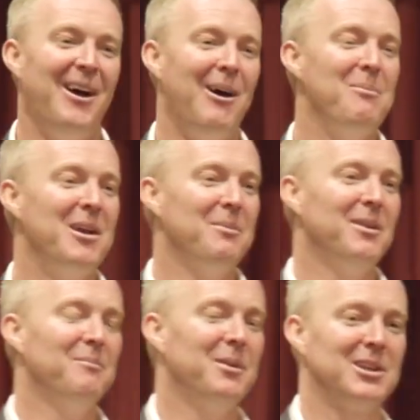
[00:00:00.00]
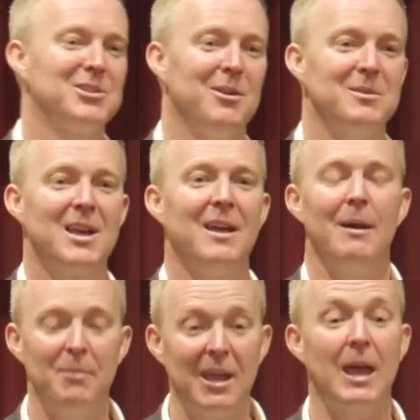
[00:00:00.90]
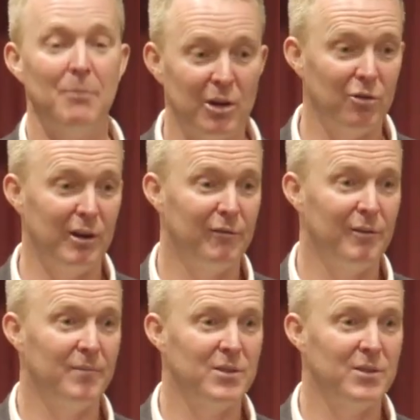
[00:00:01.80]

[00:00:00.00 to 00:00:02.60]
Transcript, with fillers: I'm being a bit, a bit extreme in saying that, but you get my drift.